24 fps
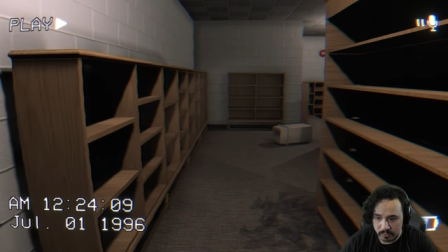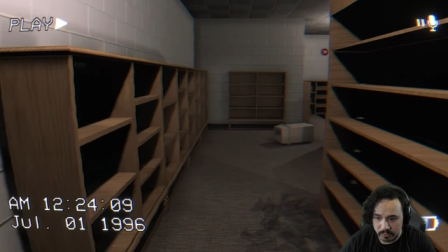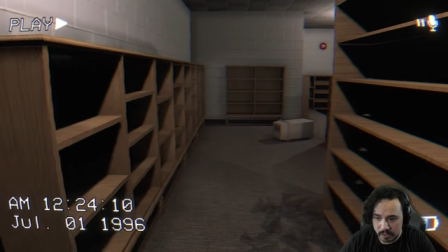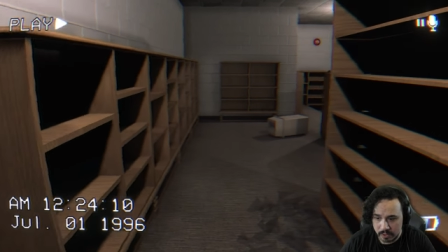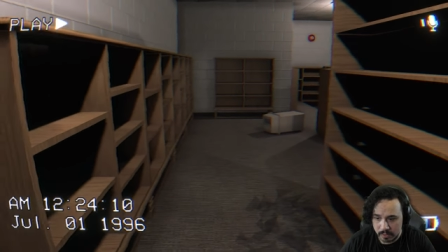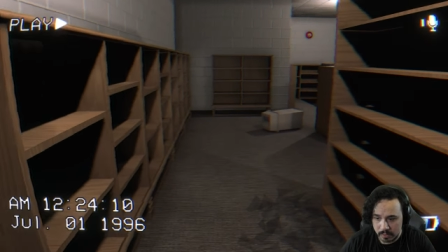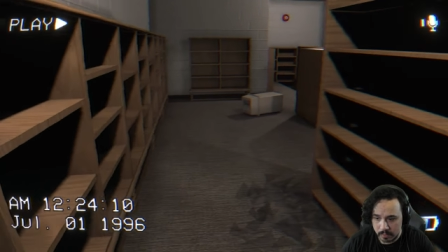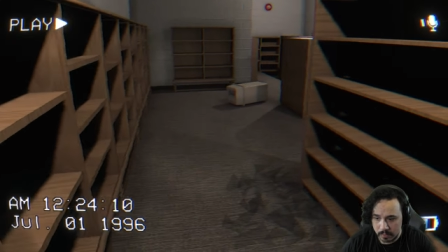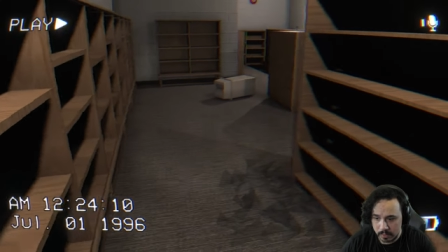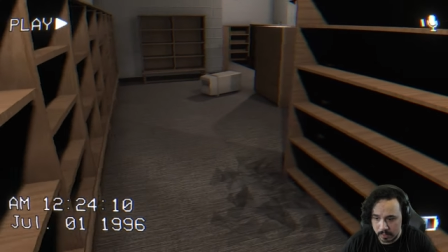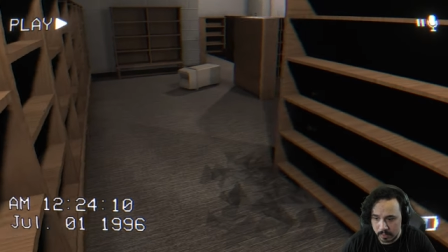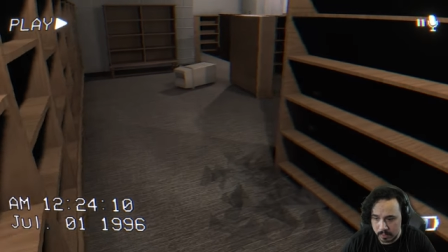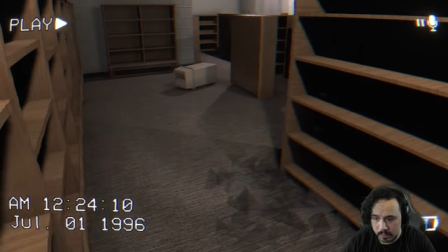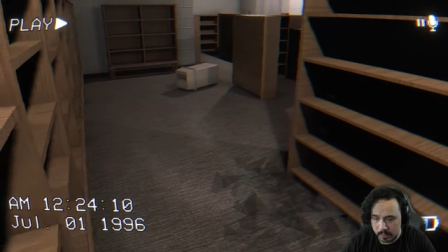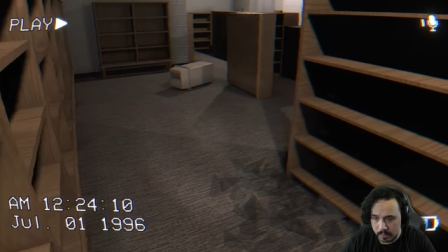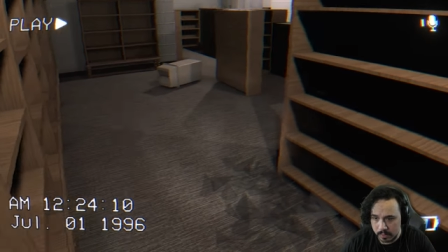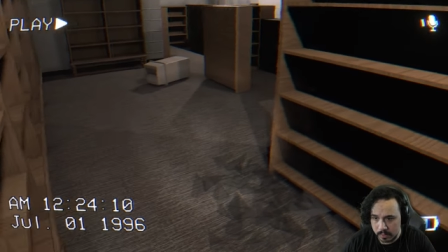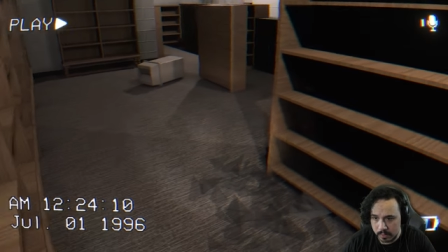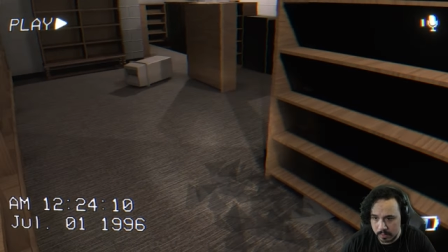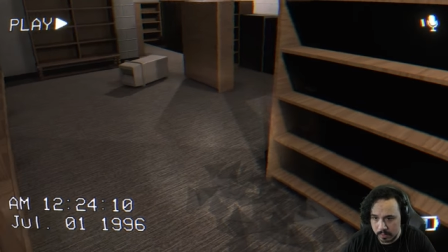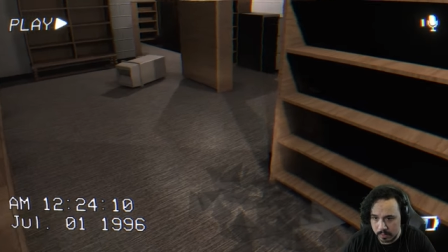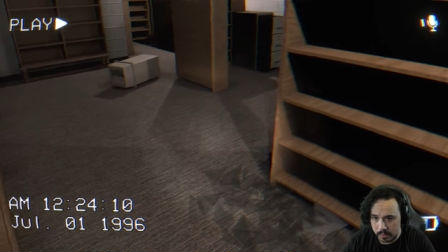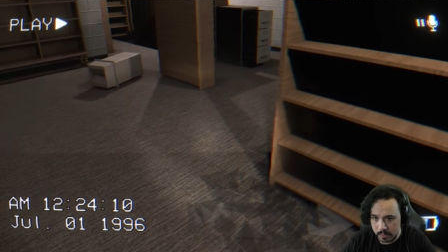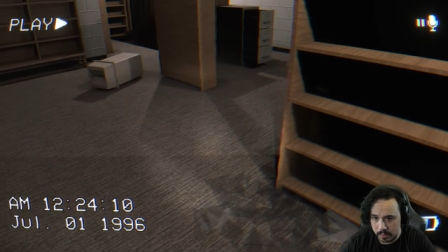though.
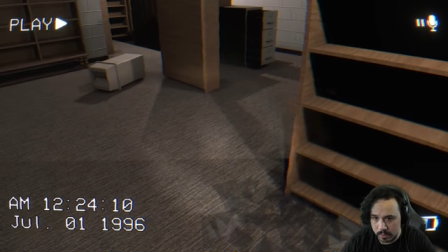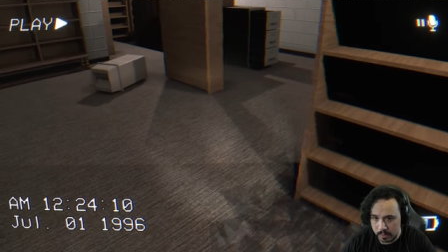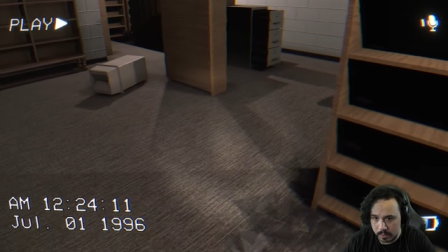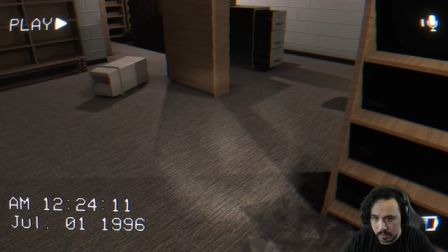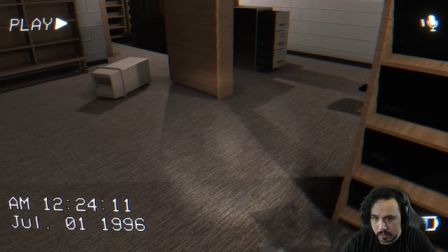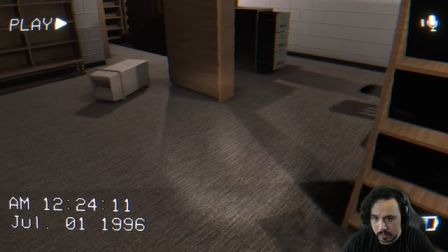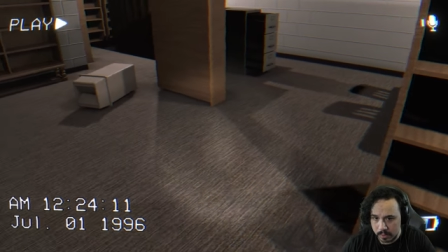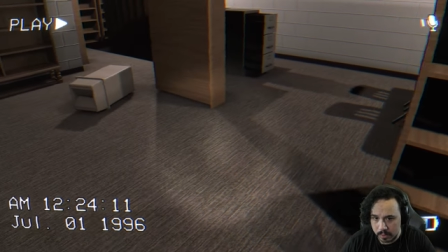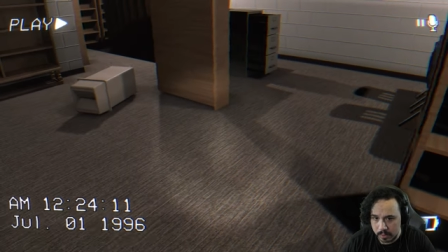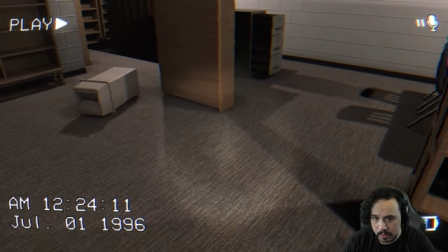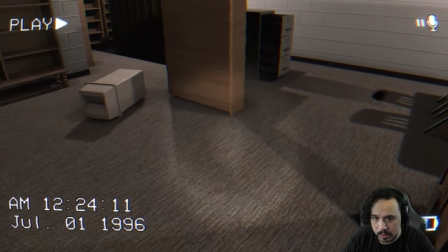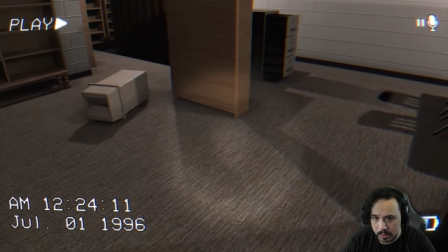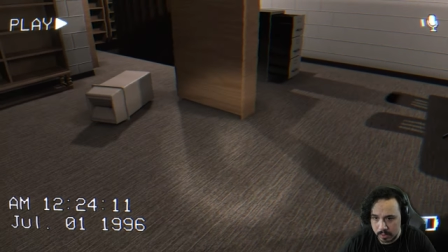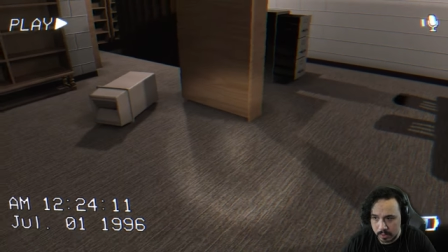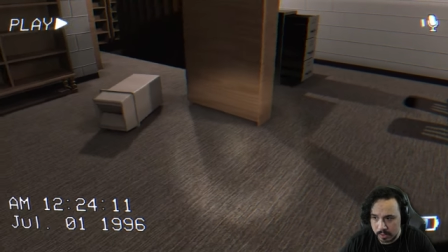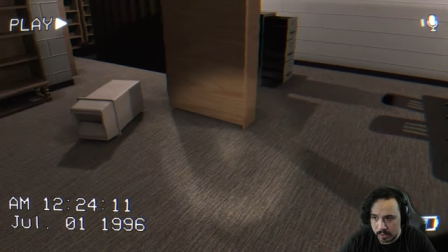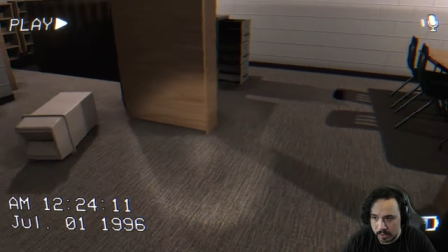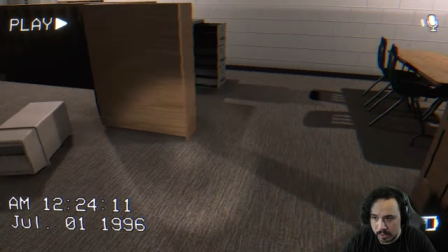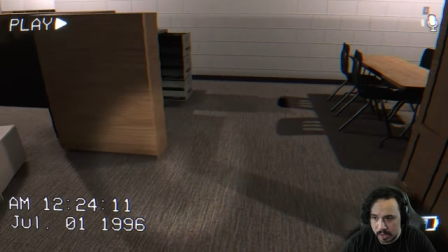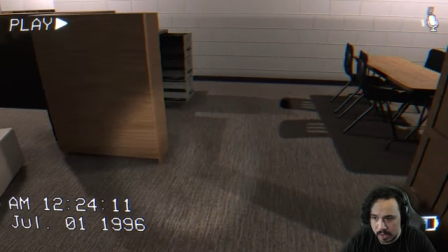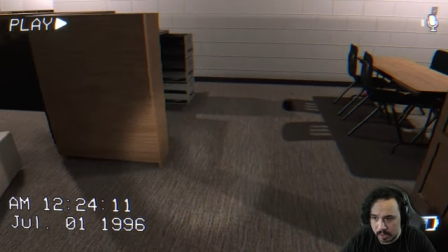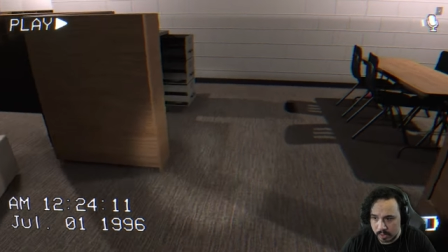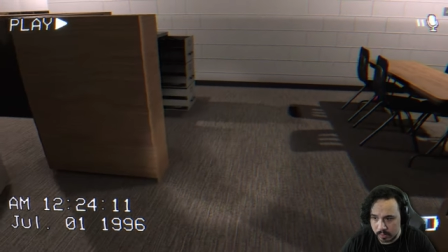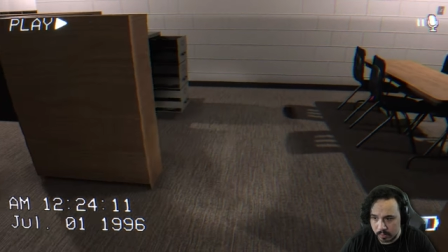
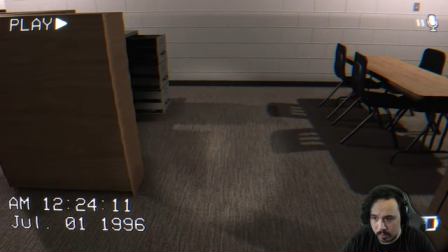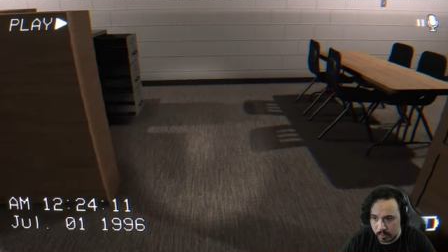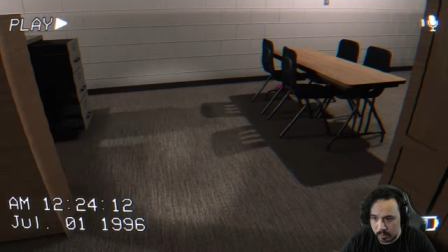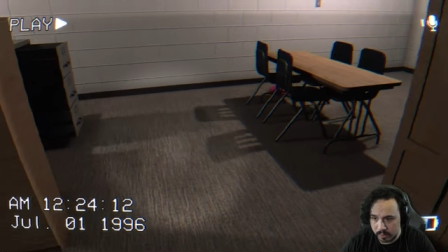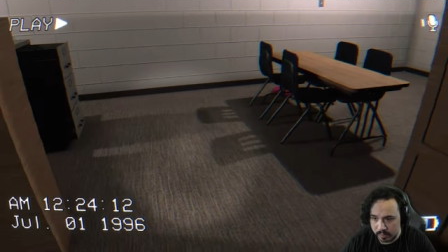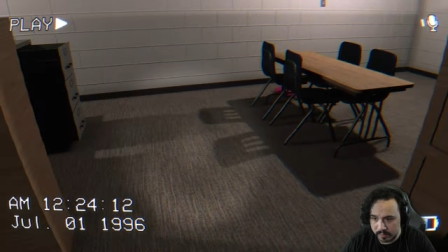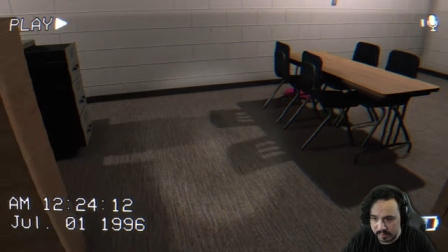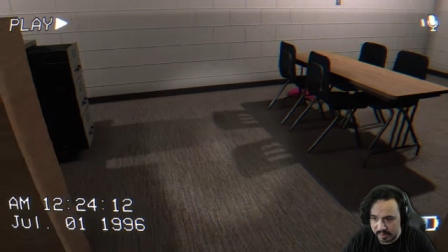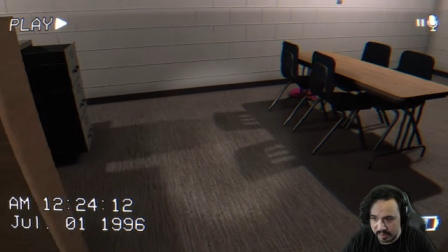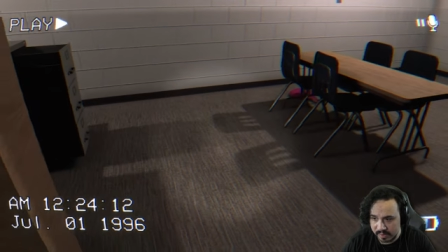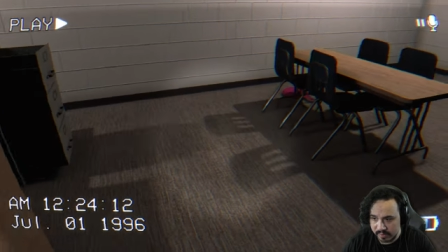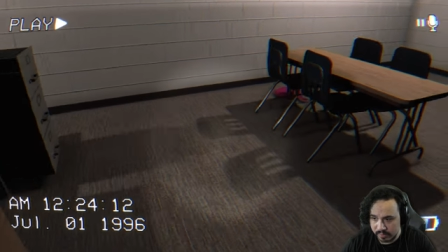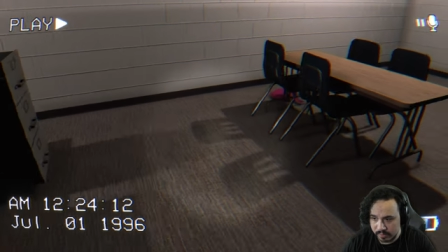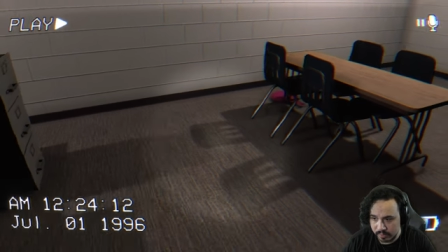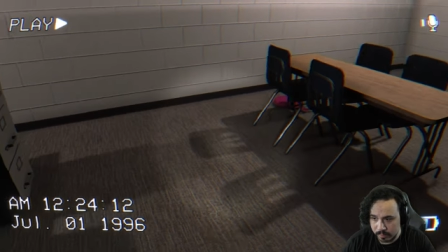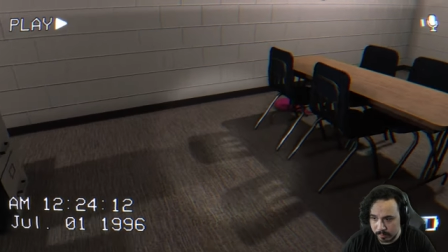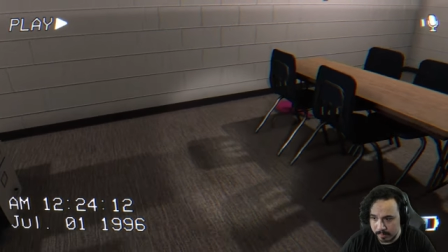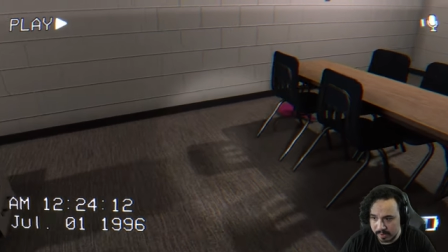Not call attention to